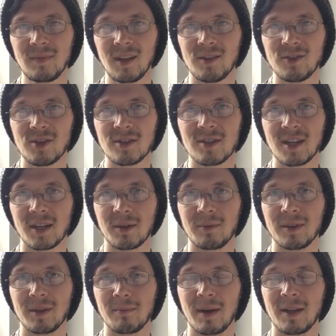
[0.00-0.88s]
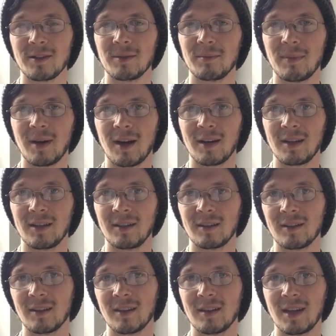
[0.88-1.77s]
just like with the mental body,
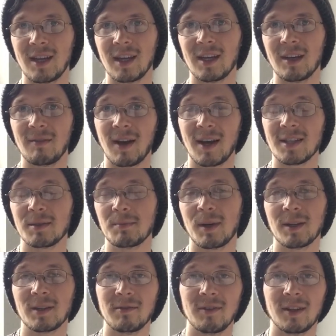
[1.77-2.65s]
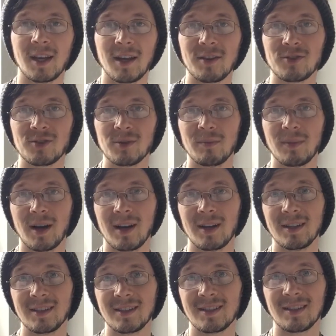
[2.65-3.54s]
the negative aspect of the astral
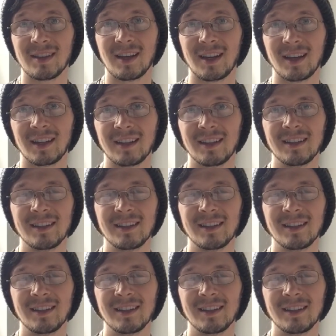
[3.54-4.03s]
body is like